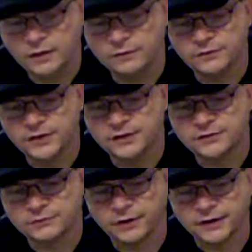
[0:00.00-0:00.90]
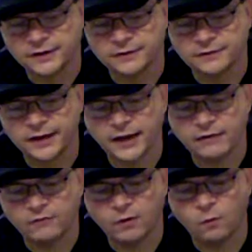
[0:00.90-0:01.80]
these right here. They
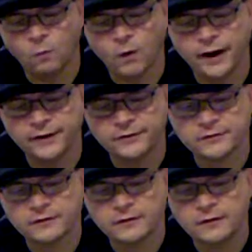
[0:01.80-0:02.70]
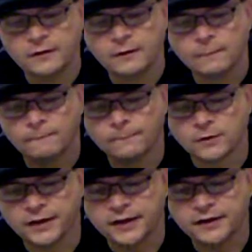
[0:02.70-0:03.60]
have a wider
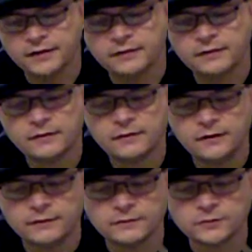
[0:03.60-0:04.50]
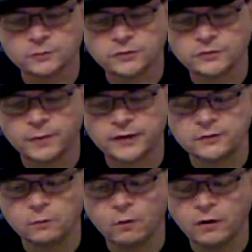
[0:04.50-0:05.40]
blade. This one's by
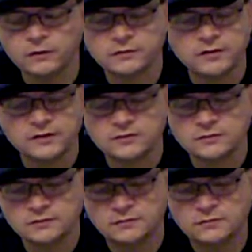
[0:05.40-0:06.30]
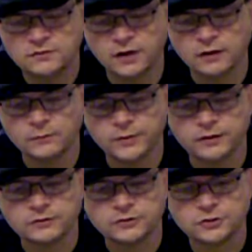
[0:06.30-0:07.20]
DeWalt. Solid
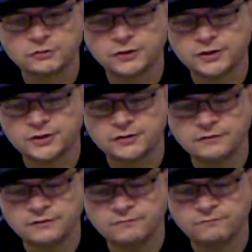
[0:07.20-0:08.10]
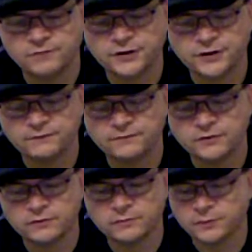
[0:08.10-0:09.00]
metal construction, very
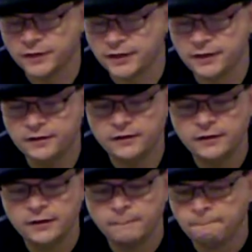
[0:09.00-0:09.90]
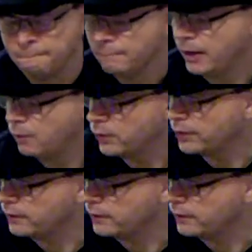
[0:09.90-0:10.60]
firm blade. And what